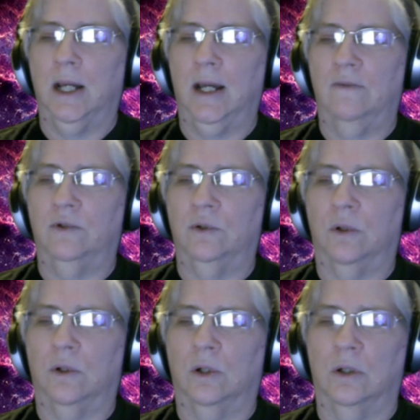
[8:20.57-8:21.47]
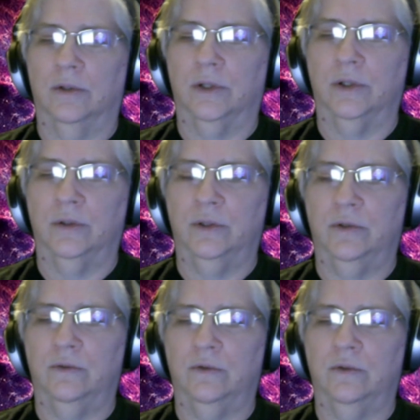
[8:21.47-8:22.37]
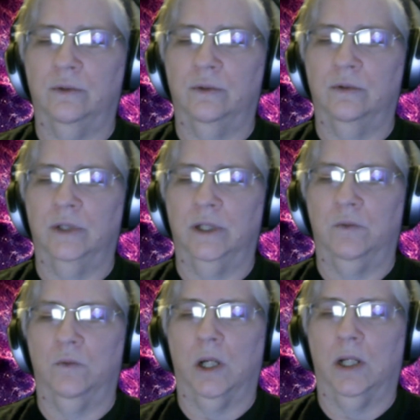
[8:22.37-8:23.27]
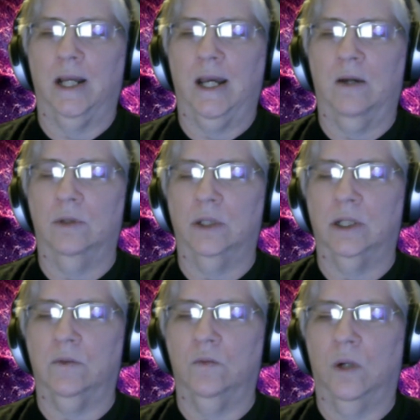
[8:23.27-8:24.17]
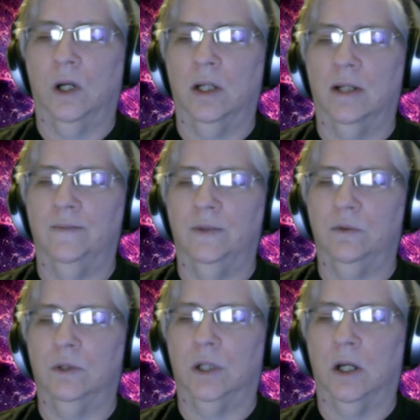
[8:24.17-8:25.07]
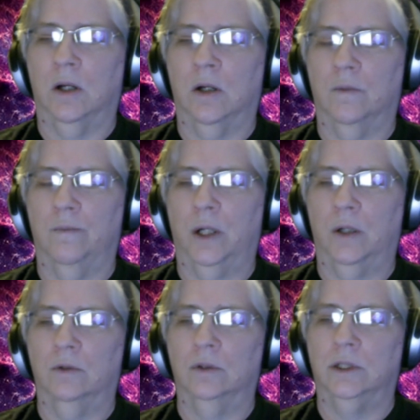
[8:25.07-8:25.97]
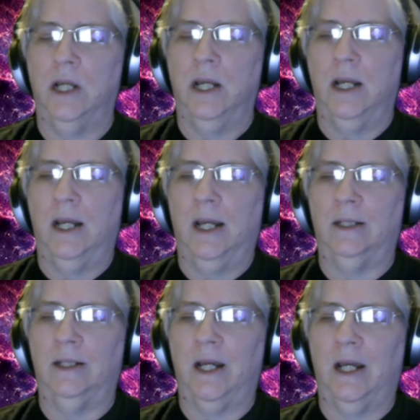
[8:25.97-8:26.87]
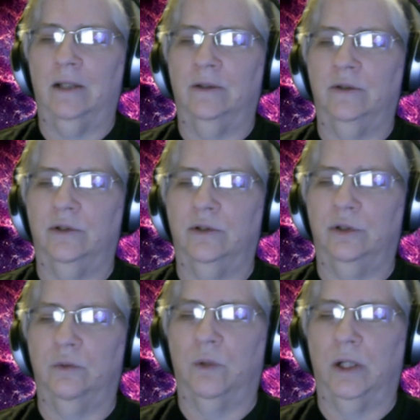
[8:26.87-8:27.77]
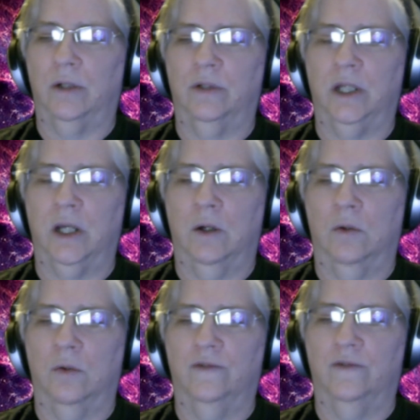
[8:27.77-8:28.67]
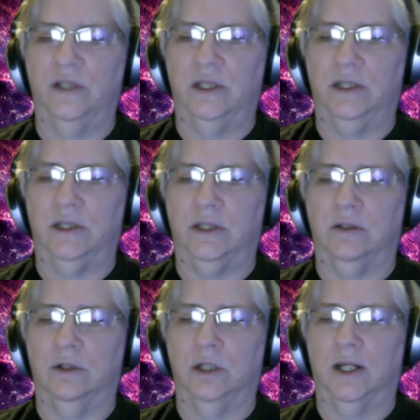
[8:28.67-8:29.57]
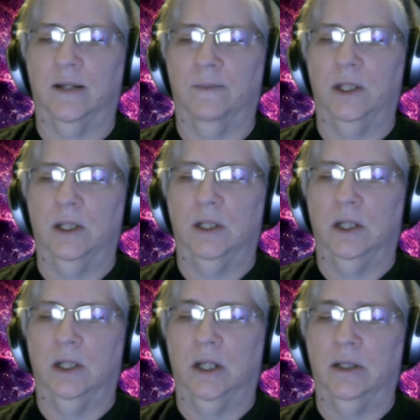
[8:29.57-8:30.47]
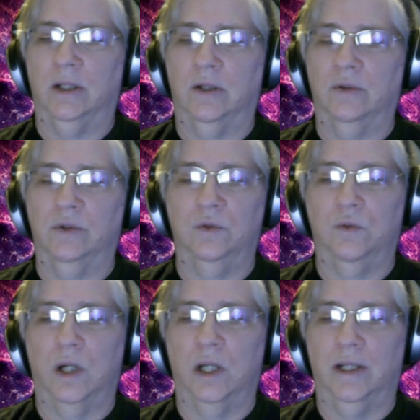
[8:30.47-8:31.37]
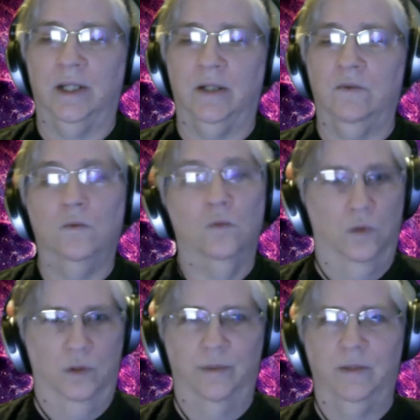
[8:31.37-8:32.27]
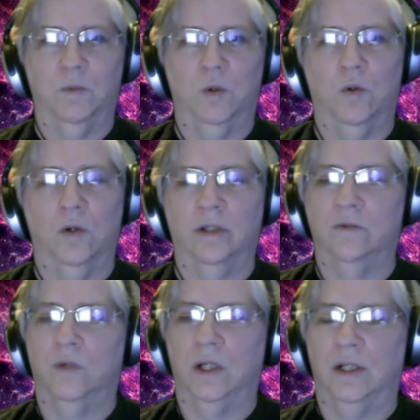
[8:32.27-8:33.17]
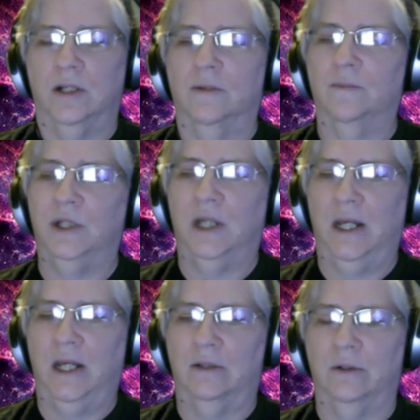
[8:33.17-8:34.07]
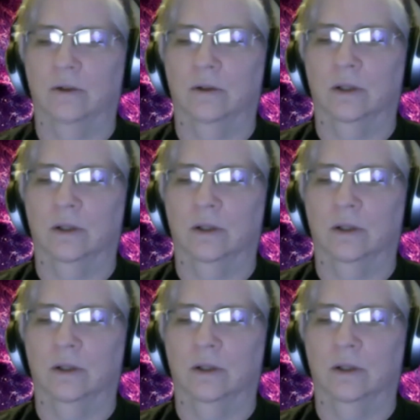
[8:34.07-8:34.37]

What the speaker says: After all, those who truly want out can walk up to a guard post and ask to swear the oath of citizenship. And those who want in will be more than welcome to enter.